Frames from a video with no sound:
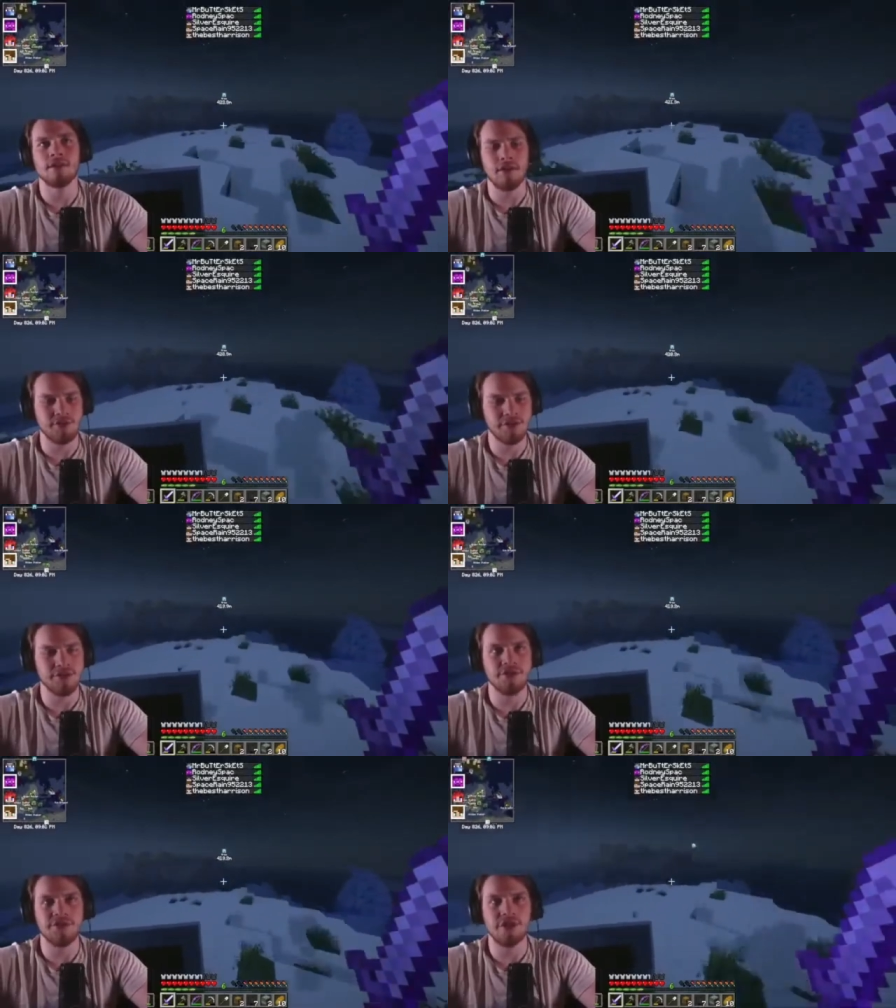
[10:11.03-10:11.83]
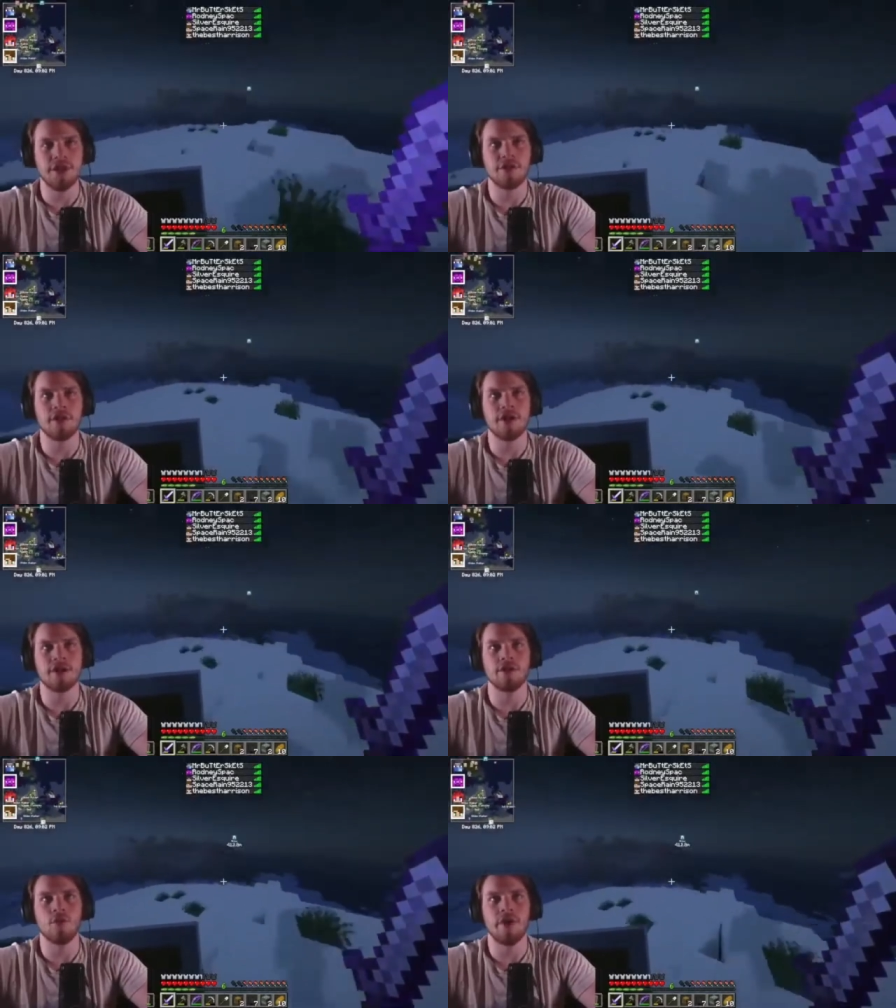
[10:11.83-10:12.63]
I'll just share
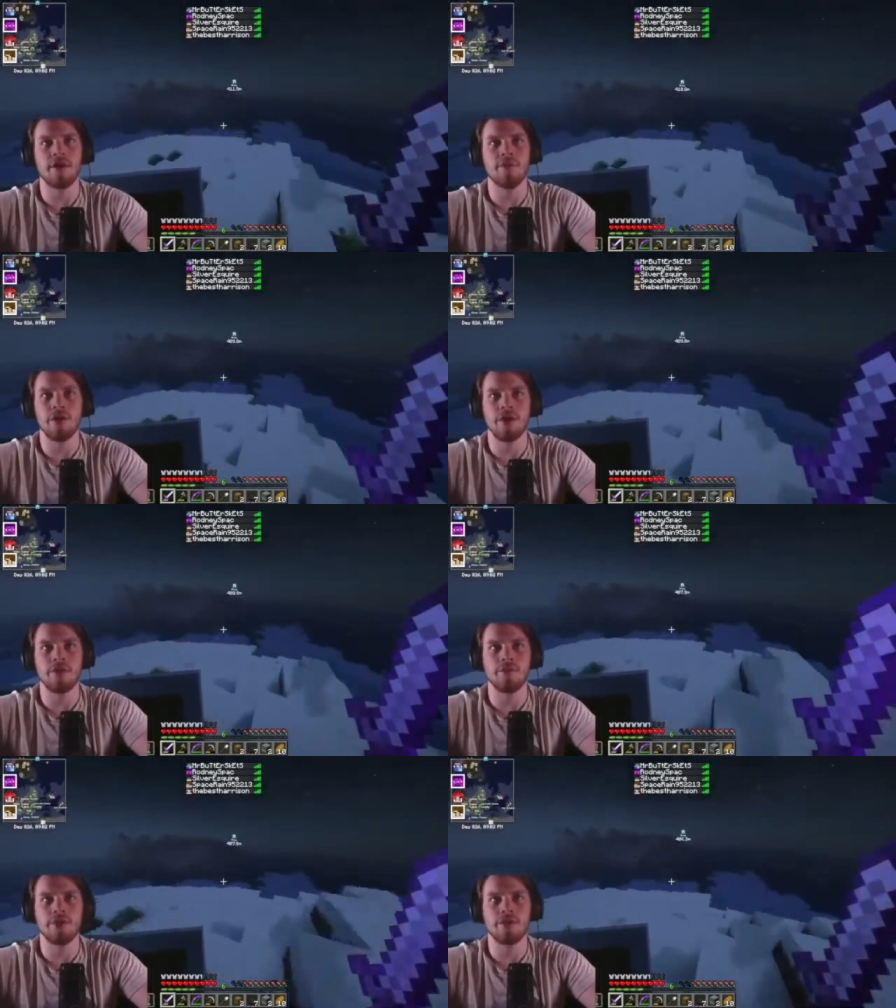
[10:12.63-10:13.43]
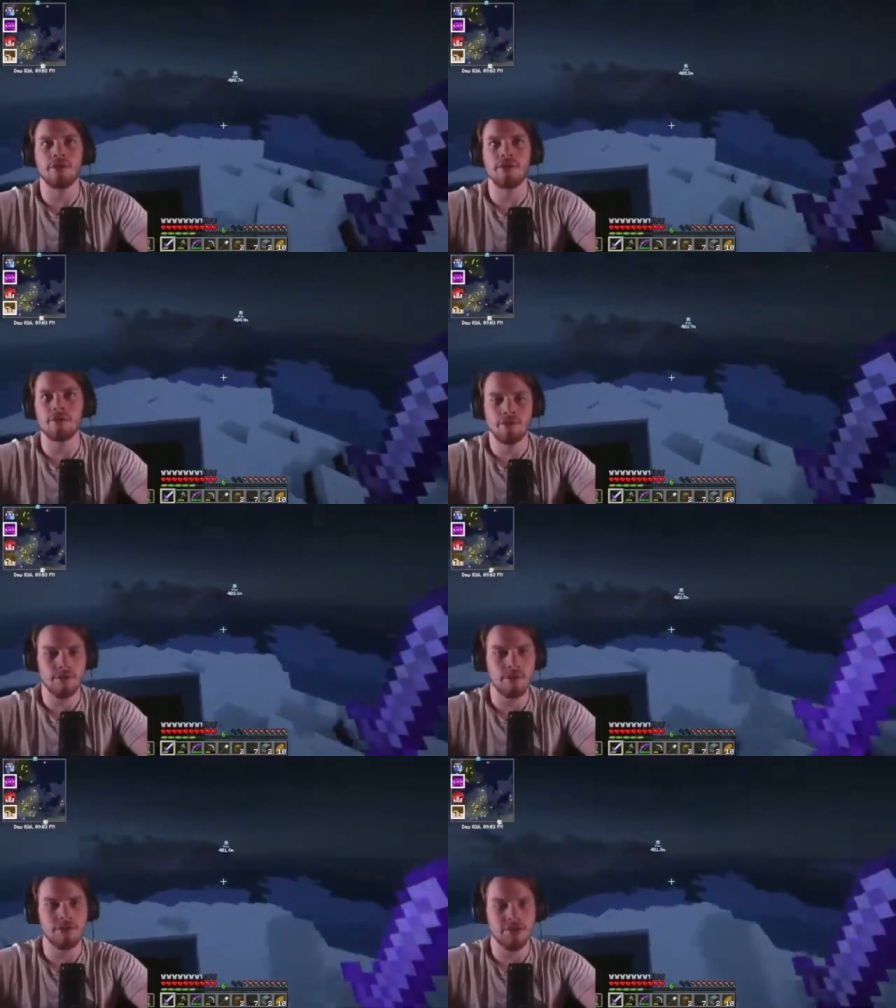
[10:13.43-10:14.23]
like a waypoint I'm near
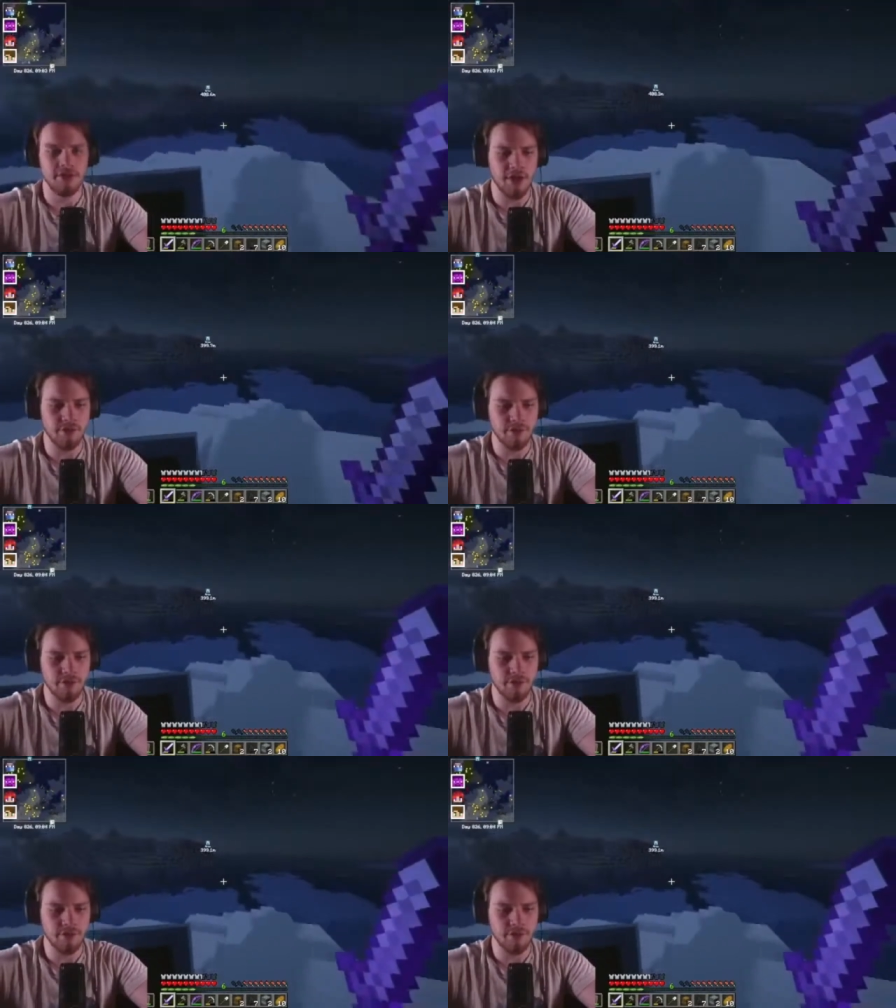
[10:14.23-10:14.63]
in chat real